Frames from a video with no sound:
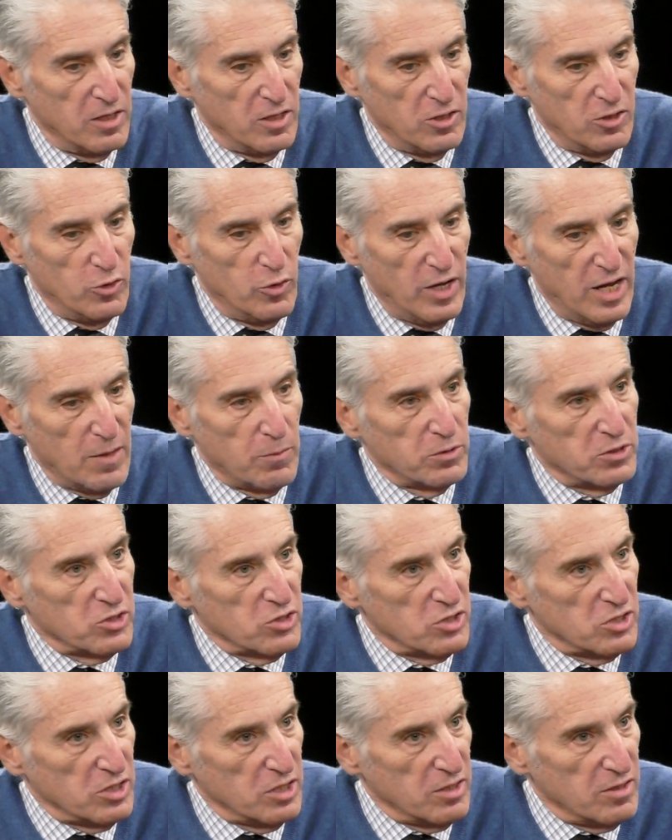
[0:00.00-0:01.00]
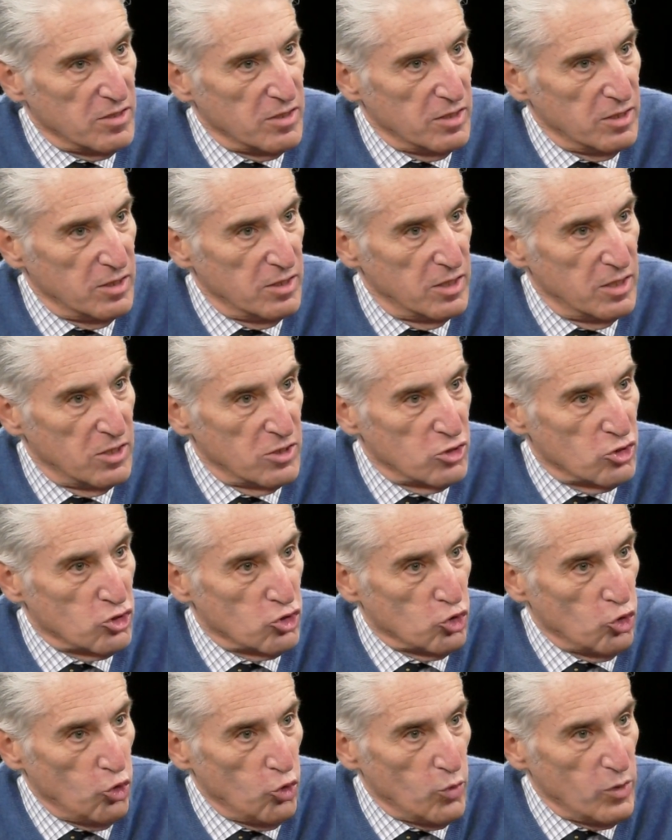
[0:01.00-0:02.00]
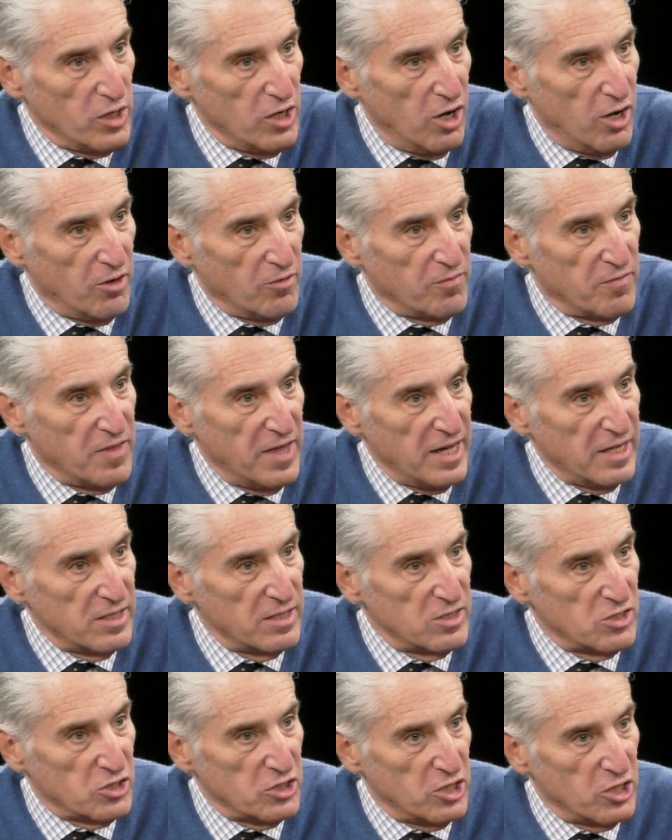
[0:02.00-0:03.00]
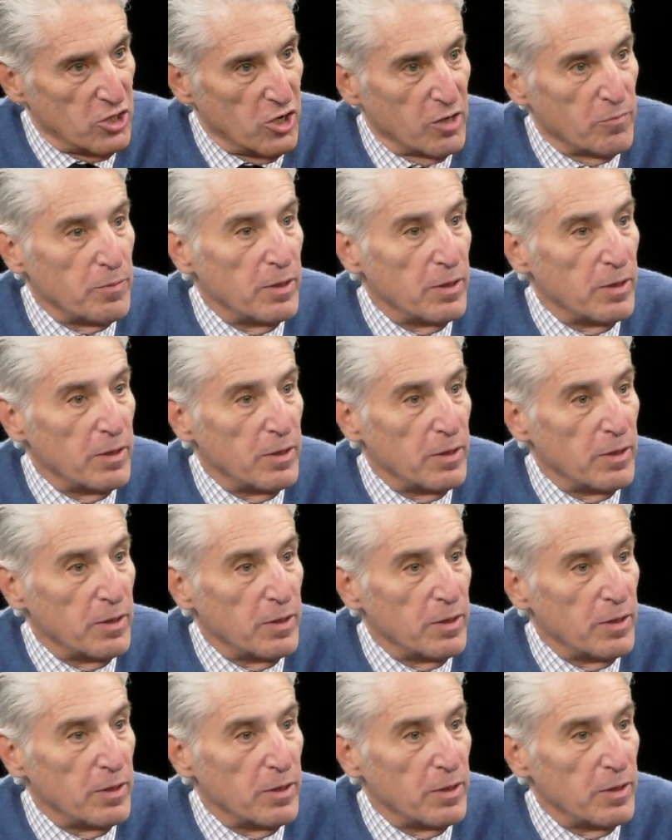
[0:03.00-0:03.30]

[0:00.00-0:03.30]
you're able to see the story of that synagogue.